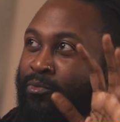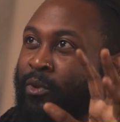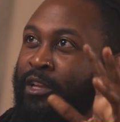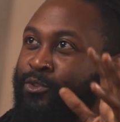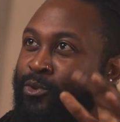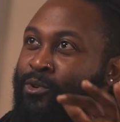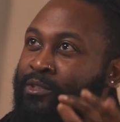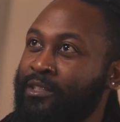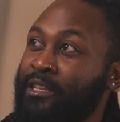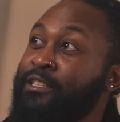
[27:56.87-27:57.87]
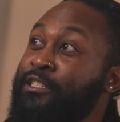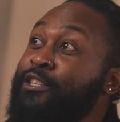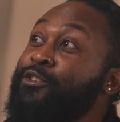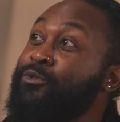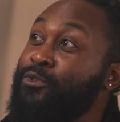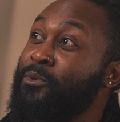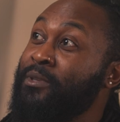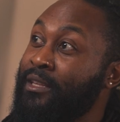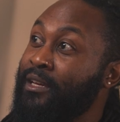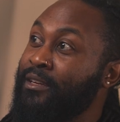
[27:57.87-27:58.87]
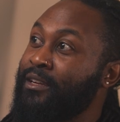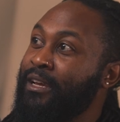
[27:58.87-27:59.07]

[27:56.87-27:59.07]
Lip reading: we're taught to continue doing that.